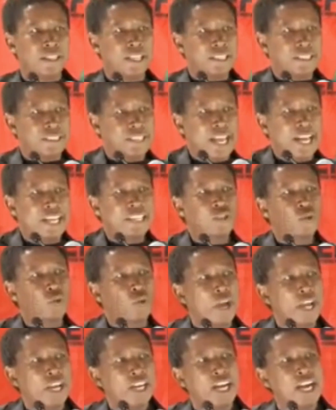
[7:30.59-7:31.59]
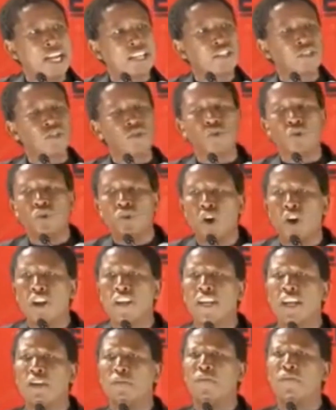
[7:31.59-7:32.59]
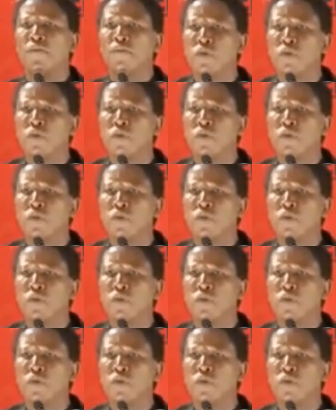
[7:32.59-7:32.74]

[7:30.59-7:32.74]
the sex workers do not have